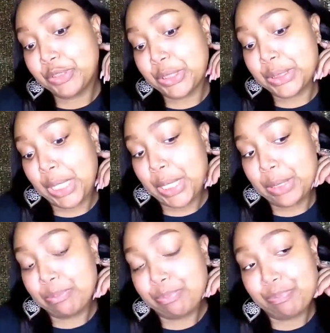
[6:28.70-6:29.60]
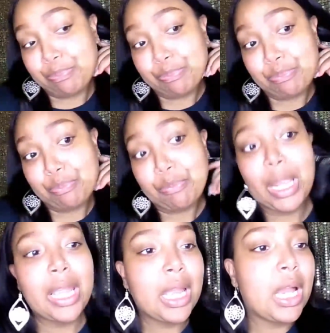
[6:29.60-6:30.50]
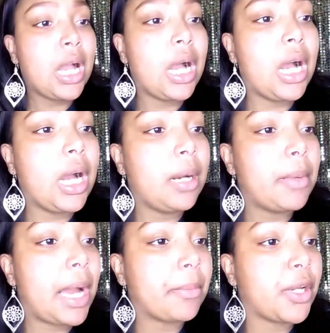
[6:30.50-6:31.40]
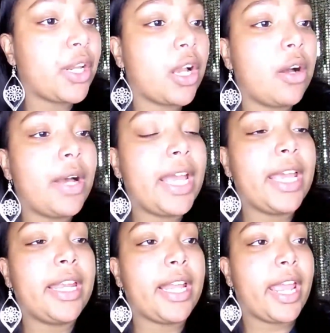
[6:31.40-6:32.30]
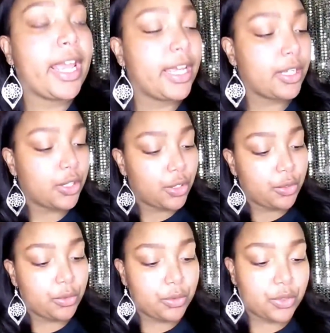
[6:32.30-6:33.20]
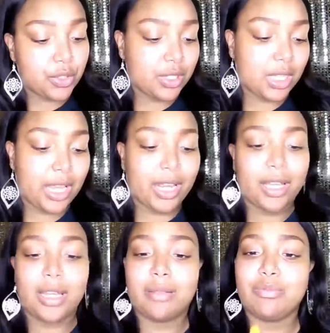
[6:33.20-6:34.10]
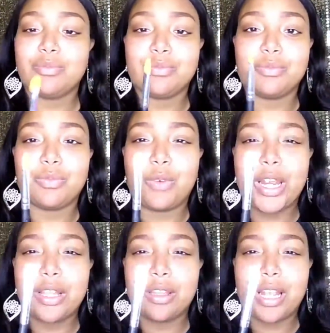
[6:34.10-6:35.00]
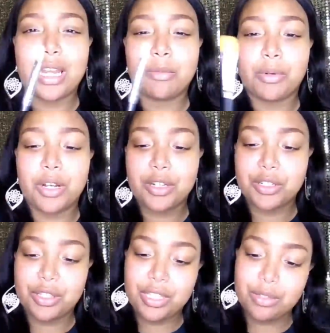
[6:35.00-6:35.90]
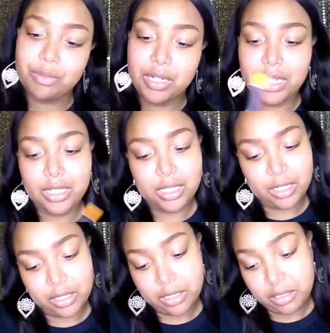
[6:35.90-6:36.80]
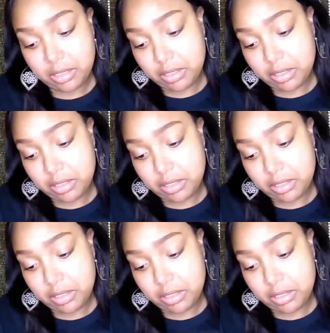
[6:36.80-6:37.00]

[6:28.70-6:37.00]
Just saying. I'm going to go ahead and use just like a regular kind of brush. This one is a,